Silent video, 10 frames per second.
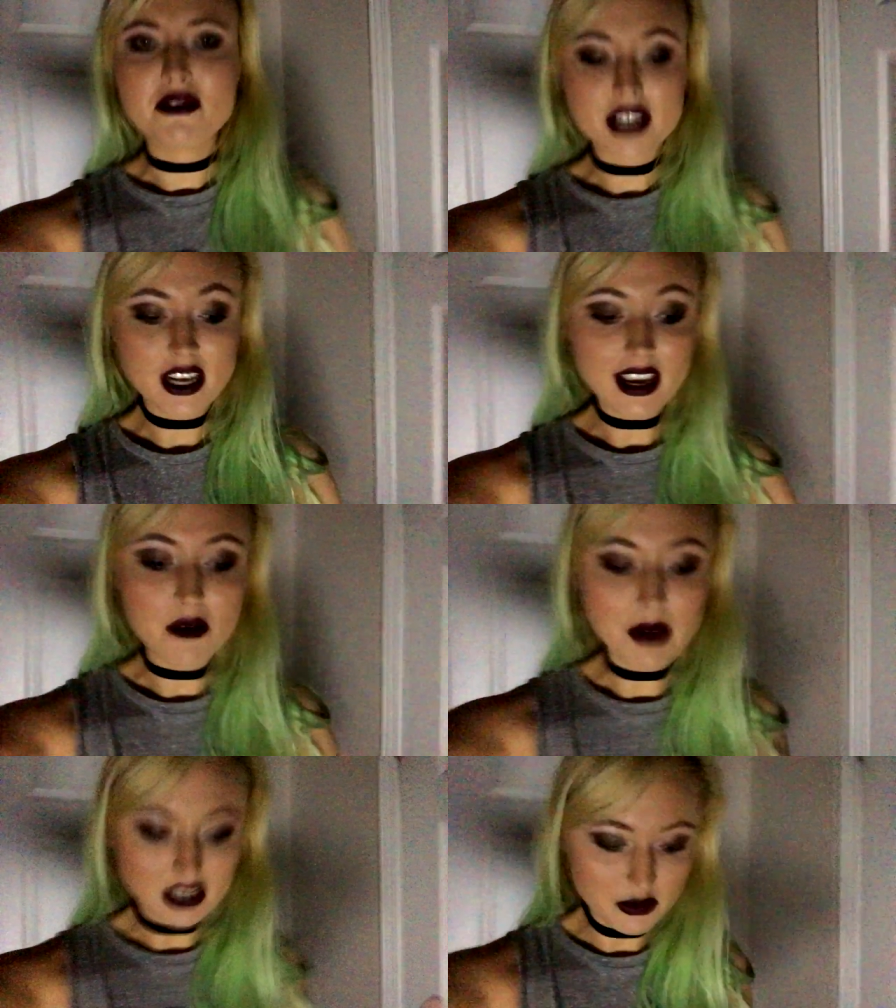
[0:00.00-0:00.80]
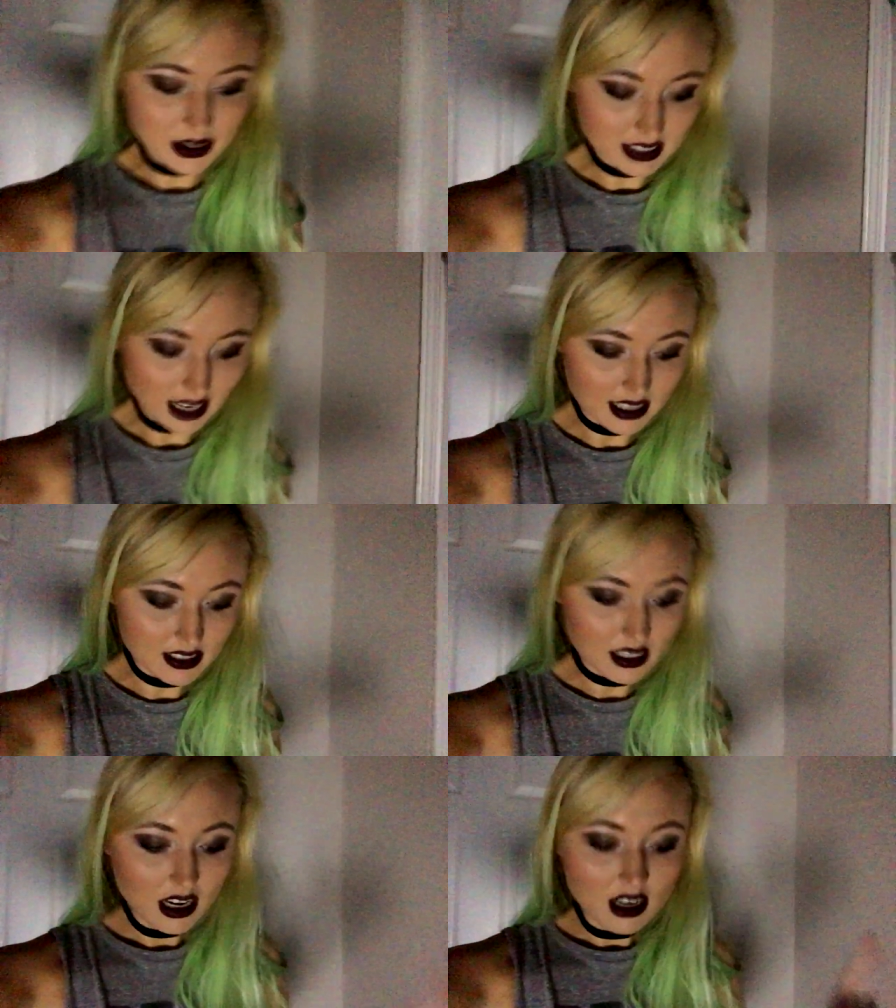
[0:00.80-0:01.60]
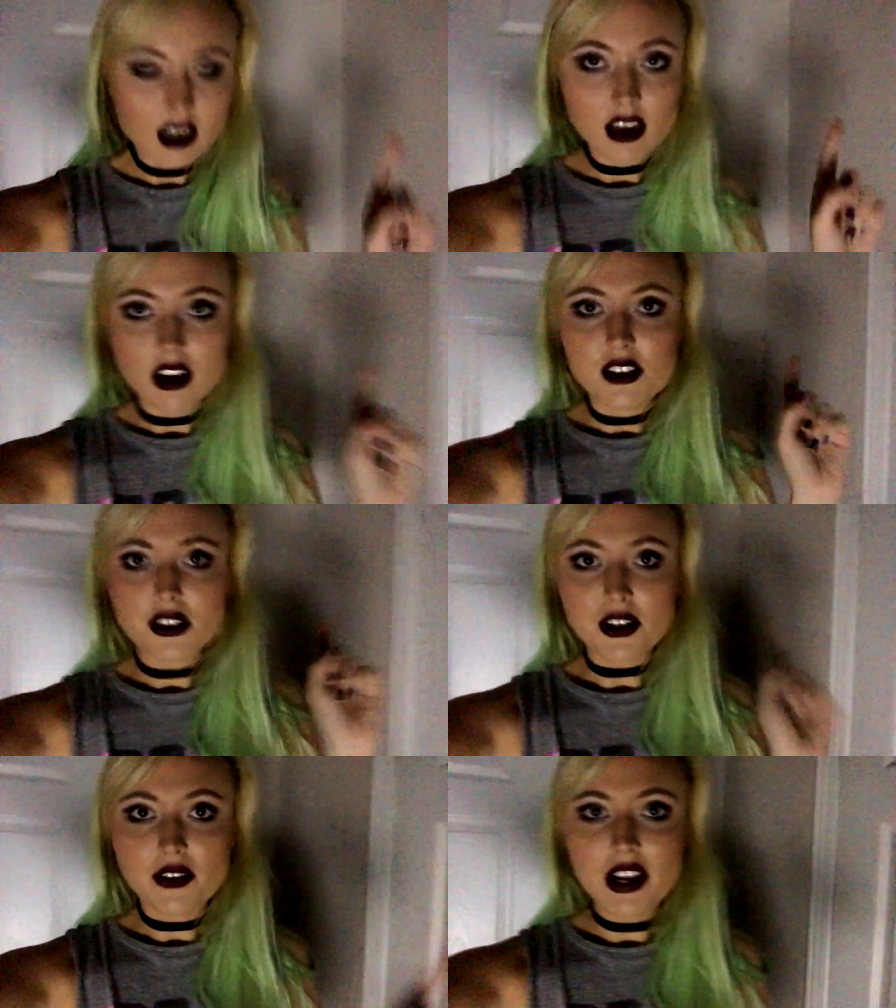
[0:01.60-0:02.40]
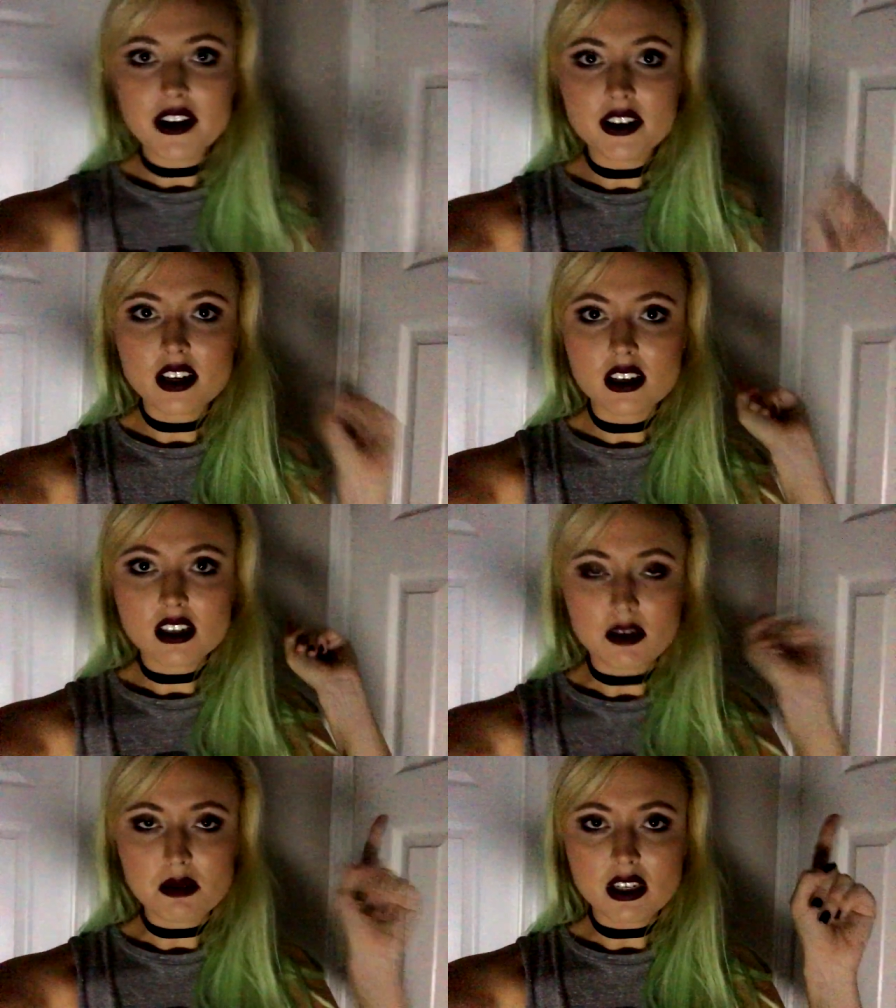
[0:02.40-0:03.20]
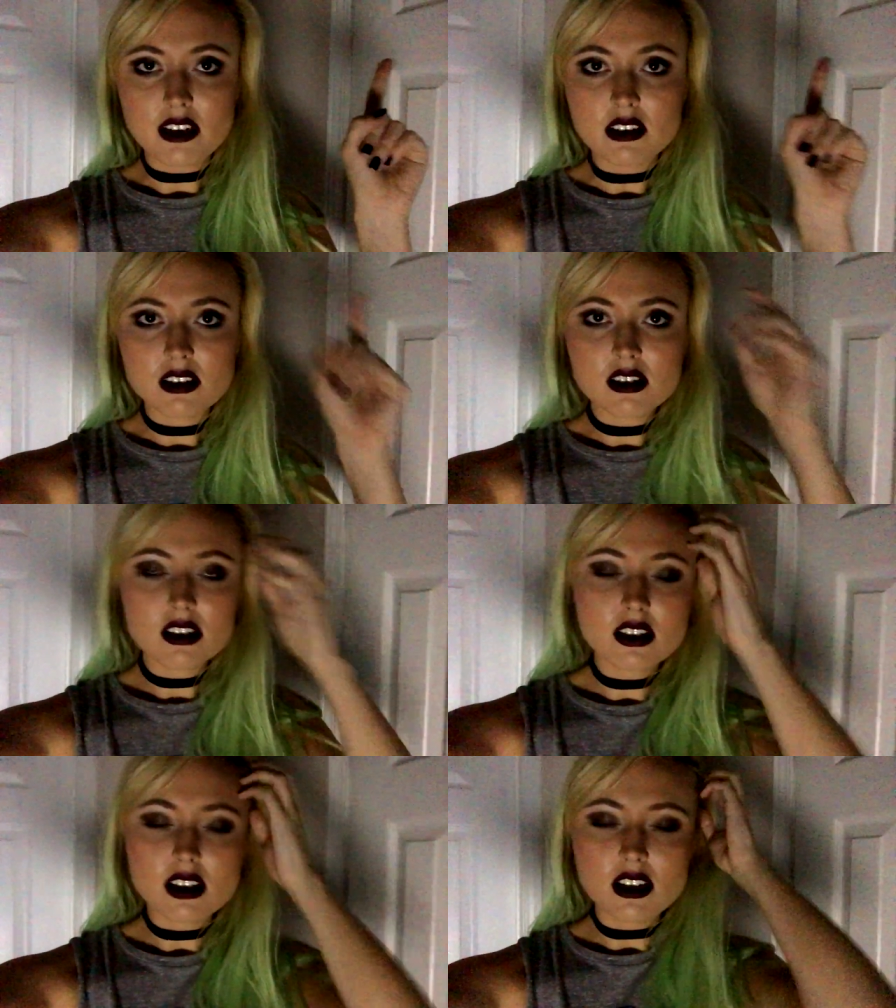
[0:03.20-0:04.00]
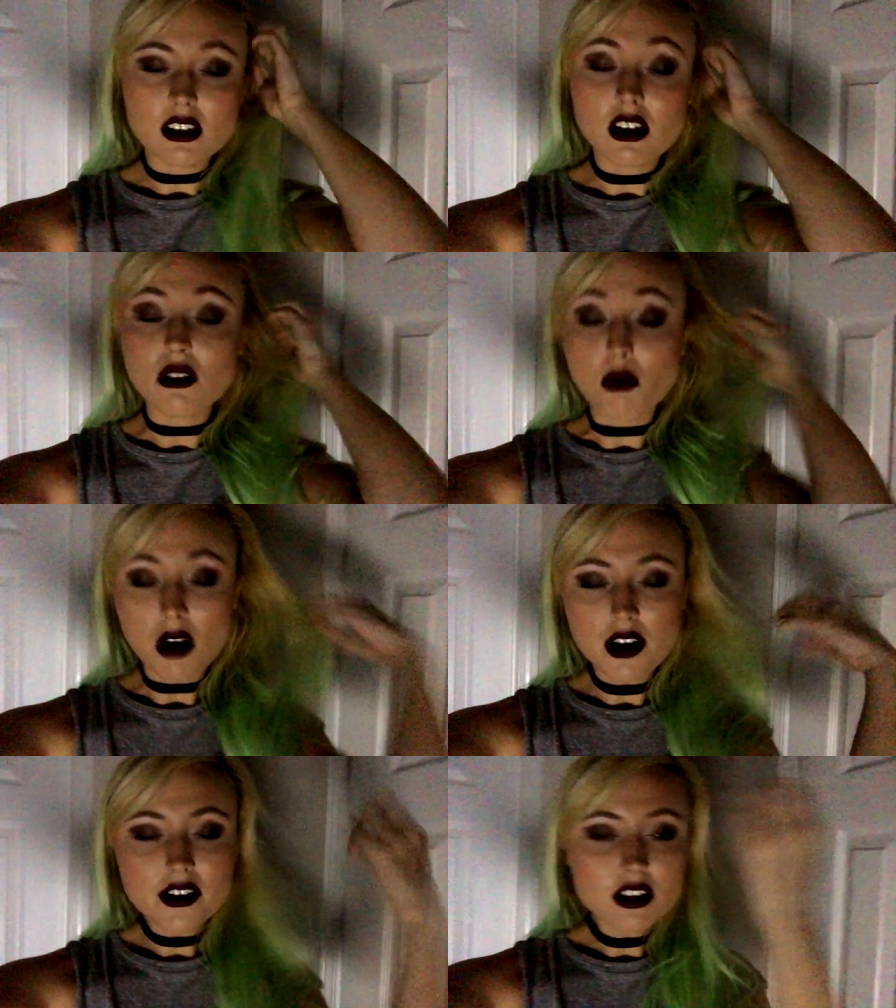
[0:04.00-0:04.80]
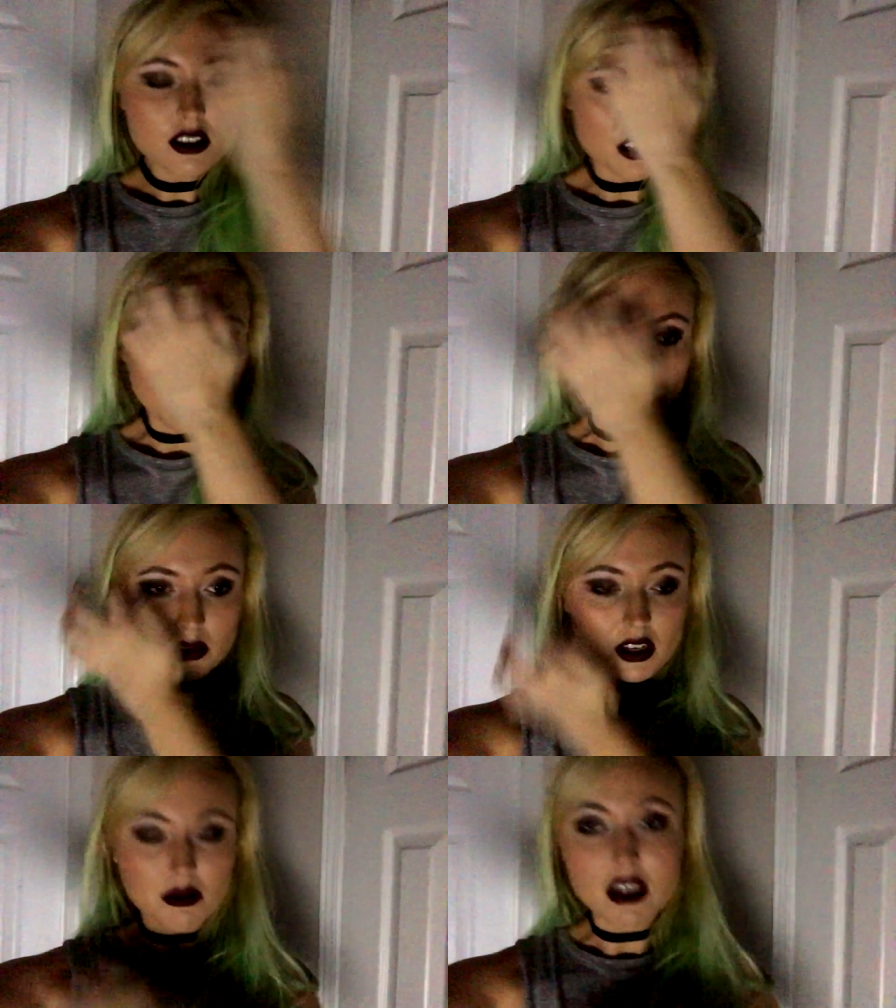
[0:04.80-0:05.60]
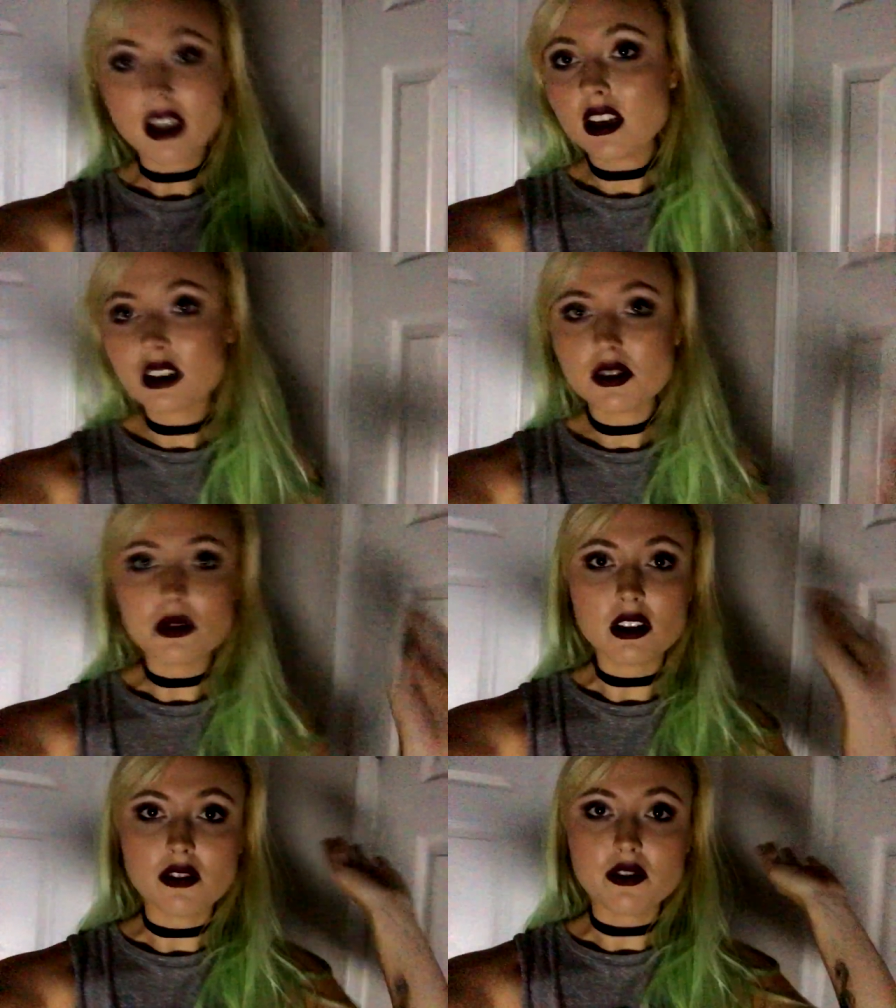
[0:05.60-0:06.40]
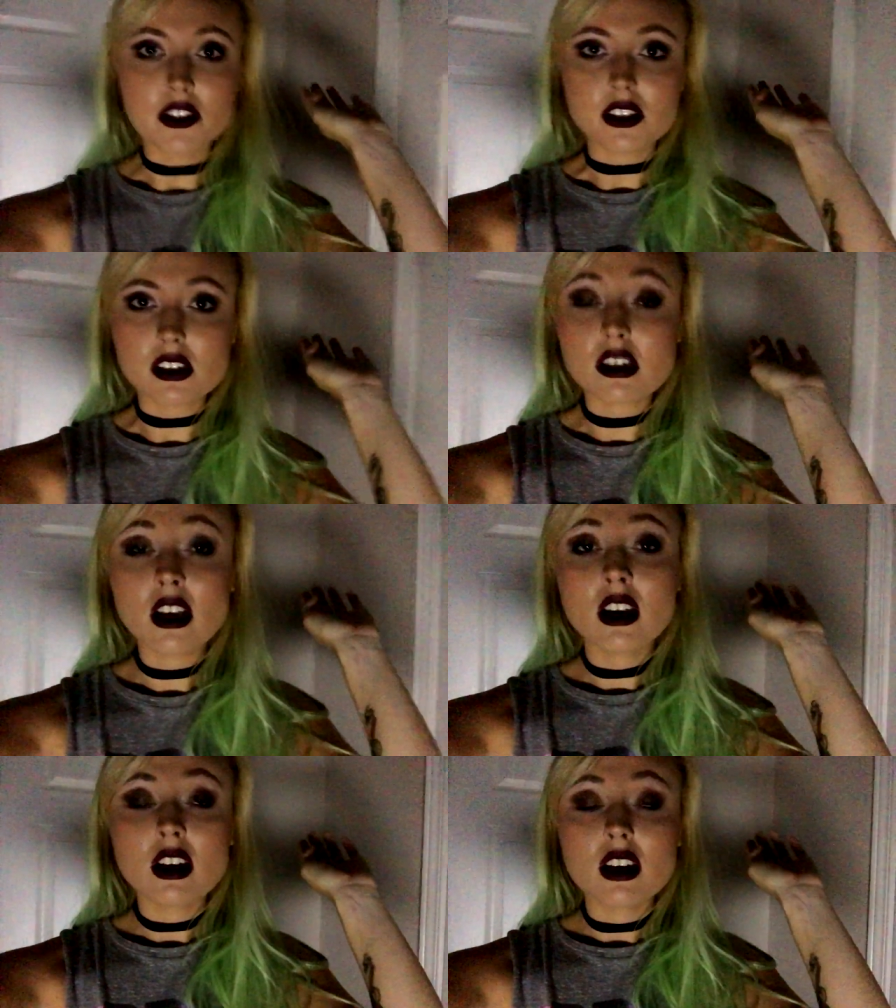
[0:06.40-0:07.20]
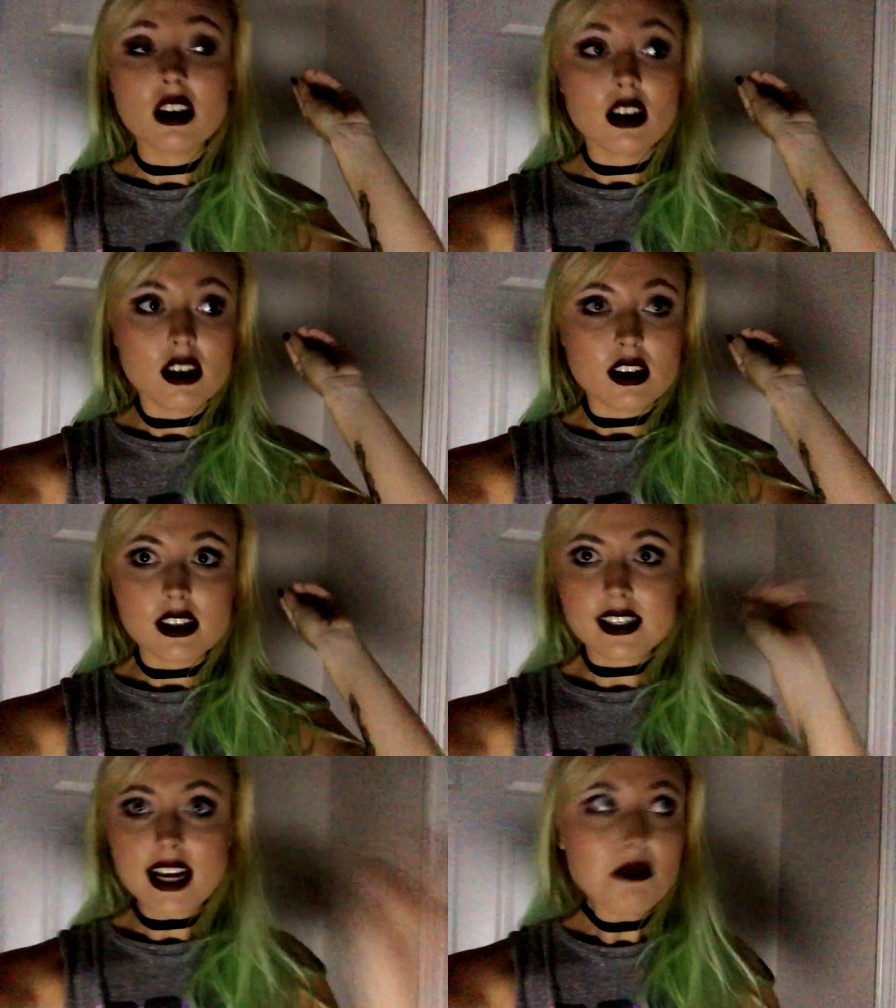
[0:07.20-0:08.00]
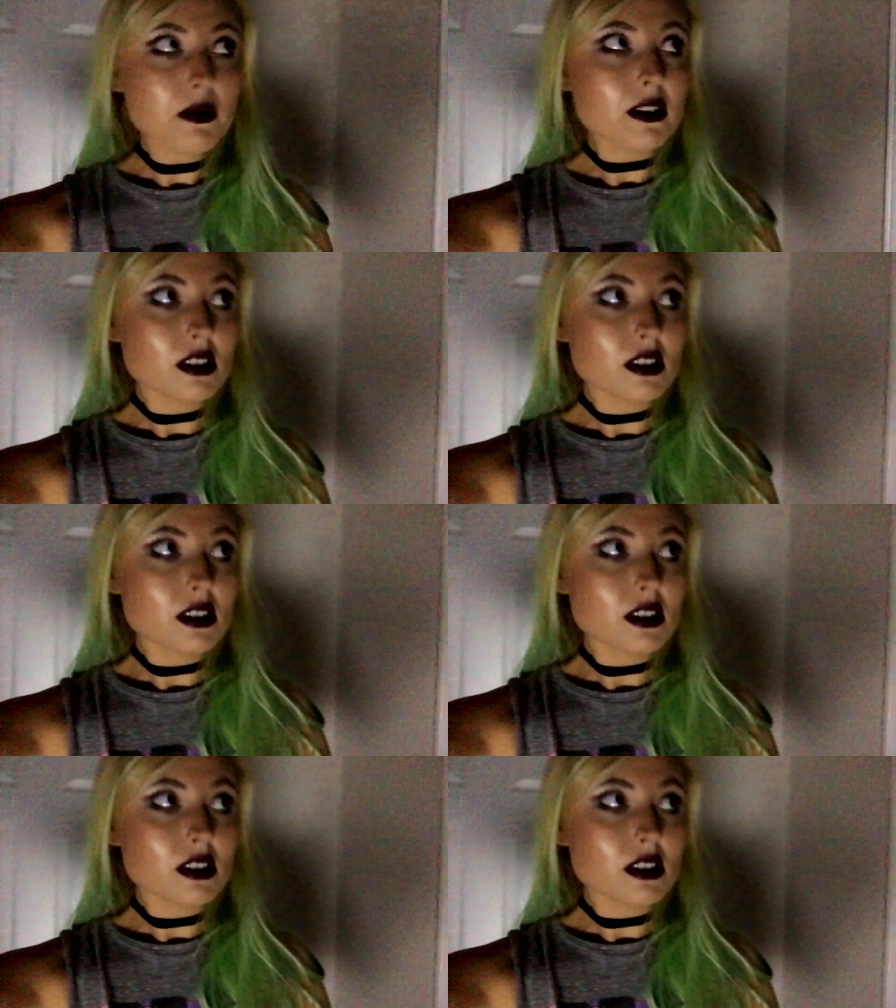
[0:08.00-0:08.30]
I'm freaking out. But anyways, guys, Darth Vader, he is upstairs in the water. So I'm going to begin doing the first step.